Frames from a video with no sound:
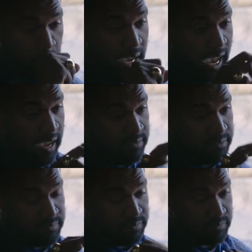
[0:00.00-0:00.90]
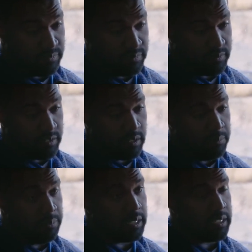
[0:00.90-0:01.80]
we have
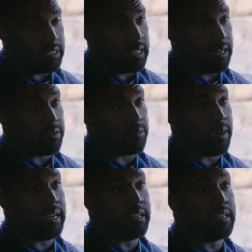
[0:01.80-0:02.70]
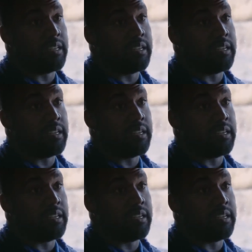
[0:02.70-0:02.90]
the booklets that I would write.